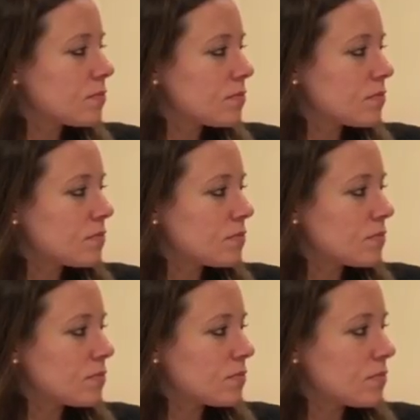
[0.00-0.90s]

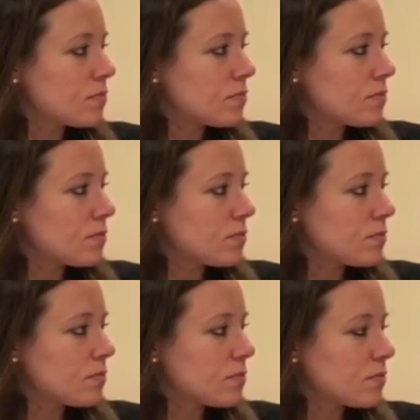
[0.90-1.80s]

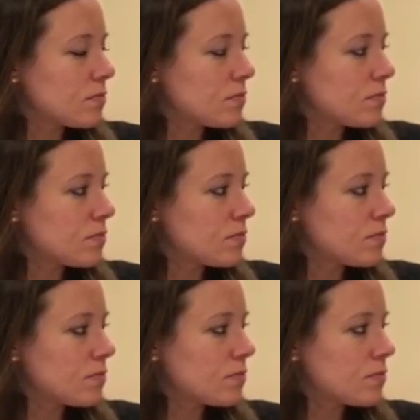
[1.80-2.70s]

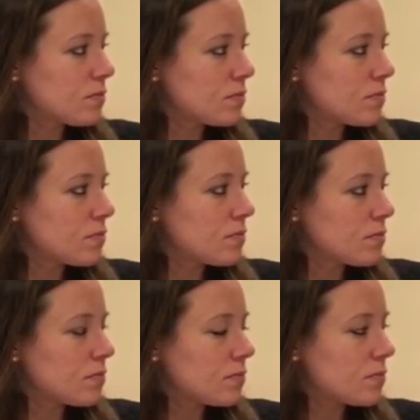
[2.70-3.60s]

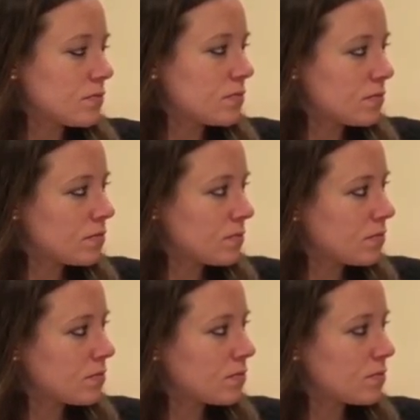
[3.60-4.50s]

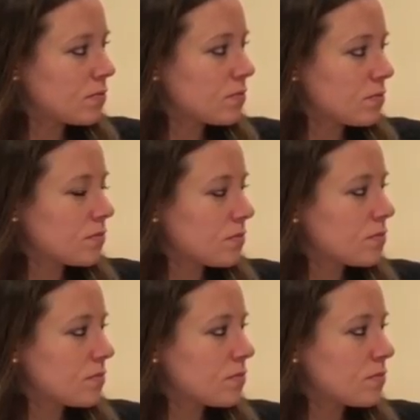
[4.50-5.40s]

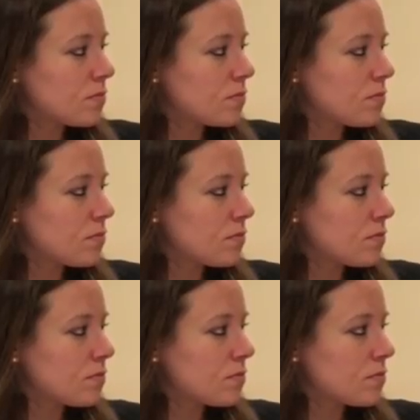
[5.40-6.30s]

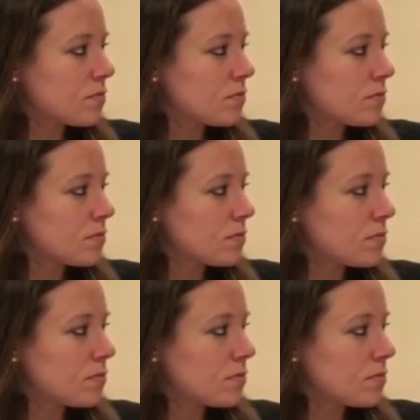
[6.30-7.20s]

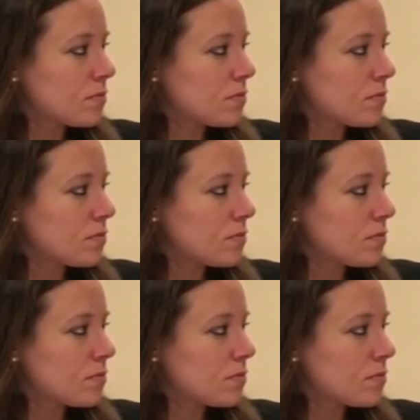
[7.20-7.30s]
(silent)